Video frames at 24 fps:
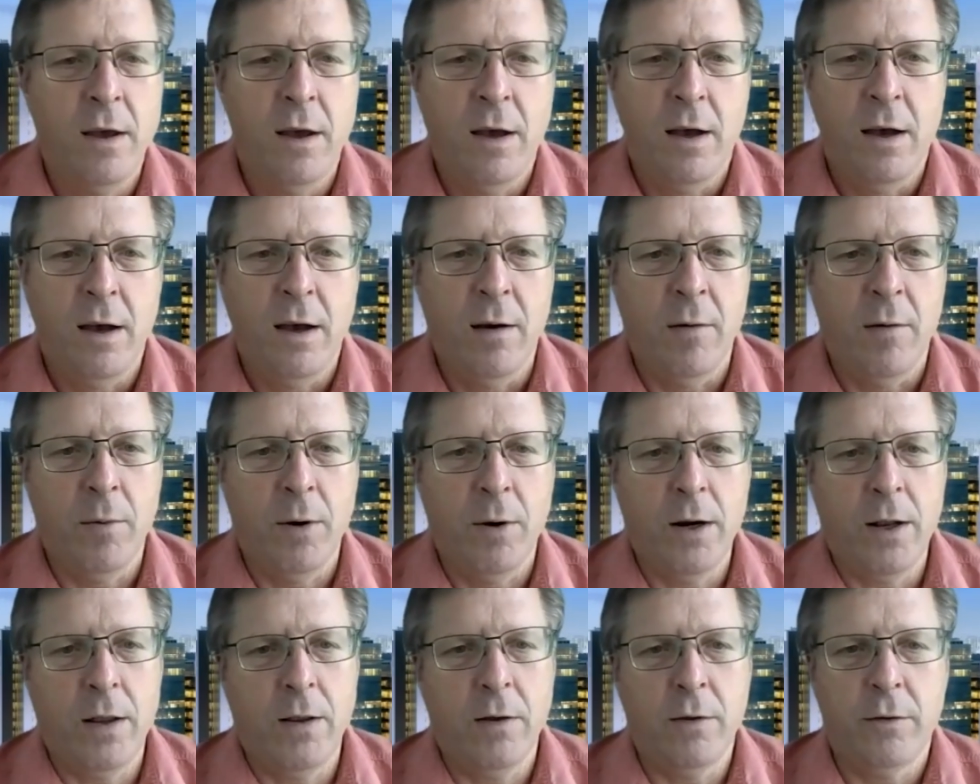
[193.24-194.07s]
Uh,
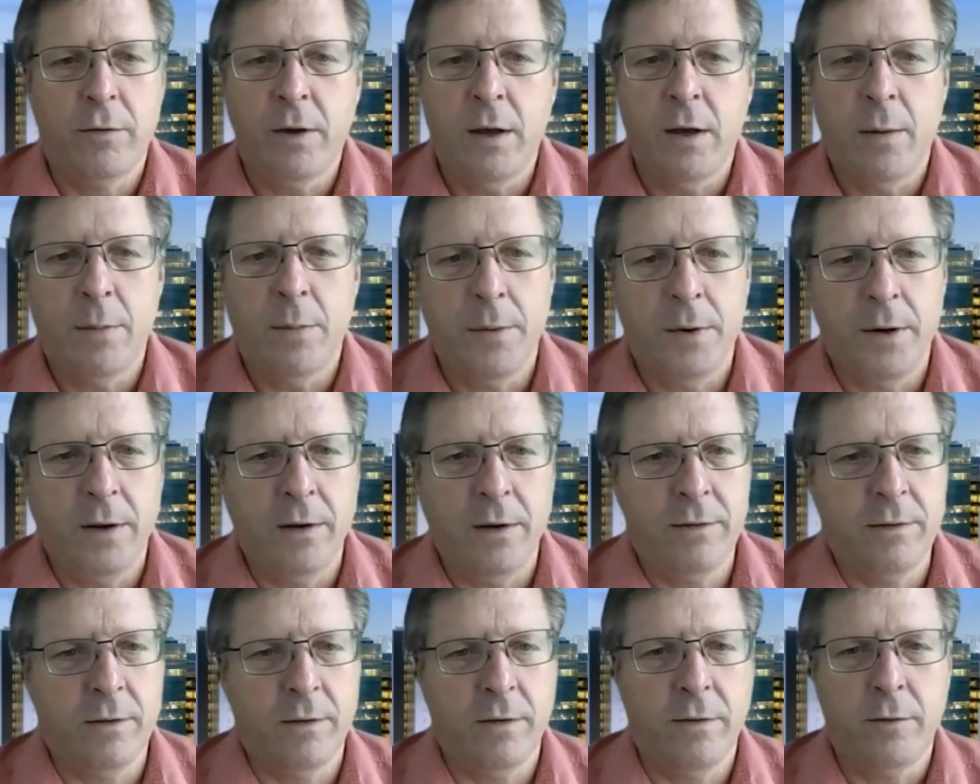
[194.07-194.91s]
one of those
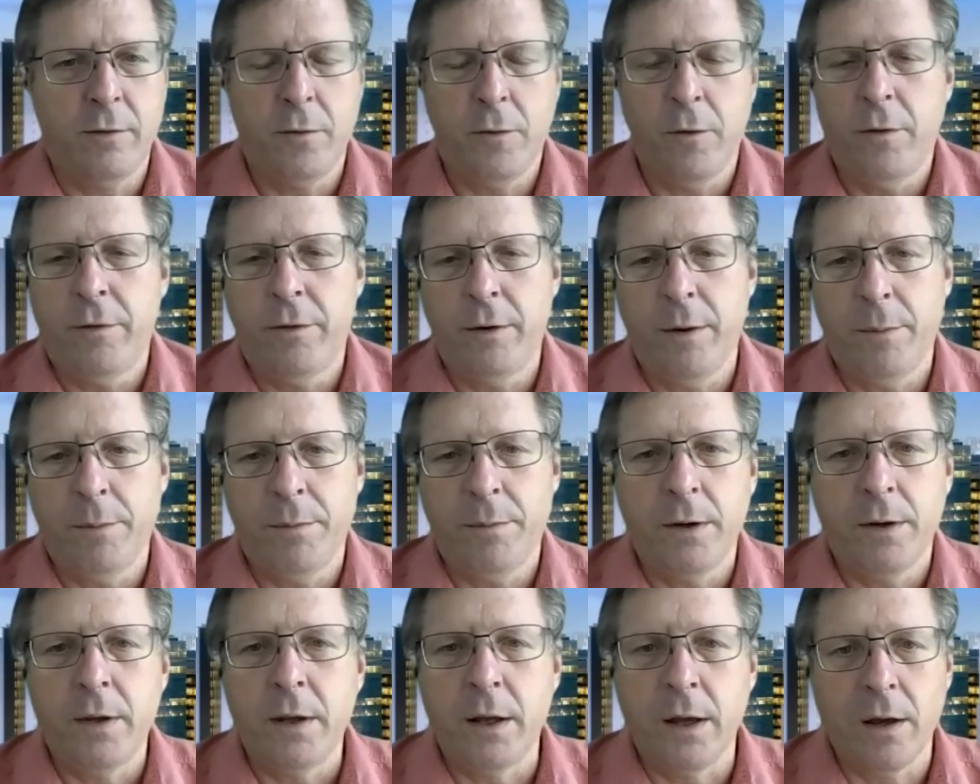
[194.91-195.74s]
companies is
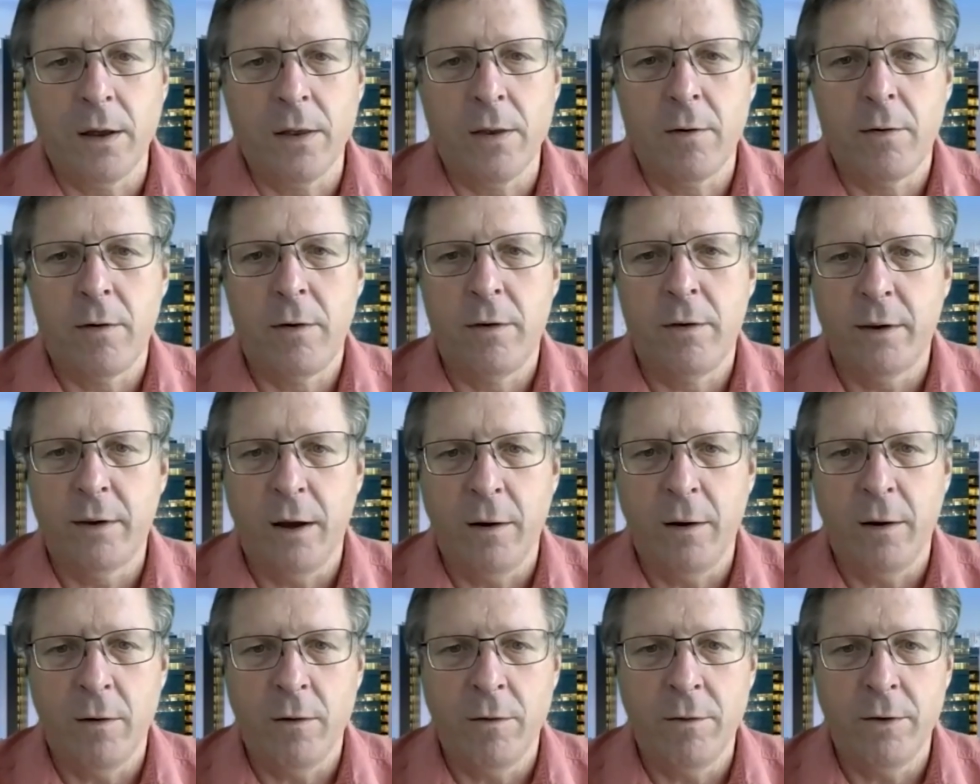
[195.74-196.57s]
Torcept and the other is
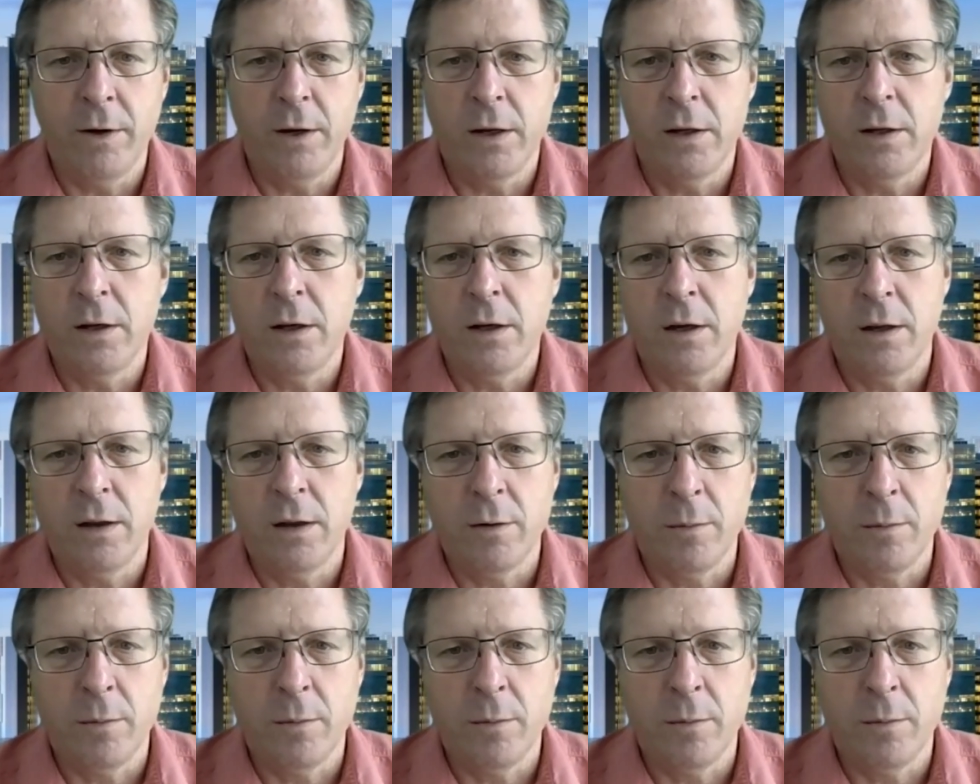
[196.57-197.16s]
Aeovian.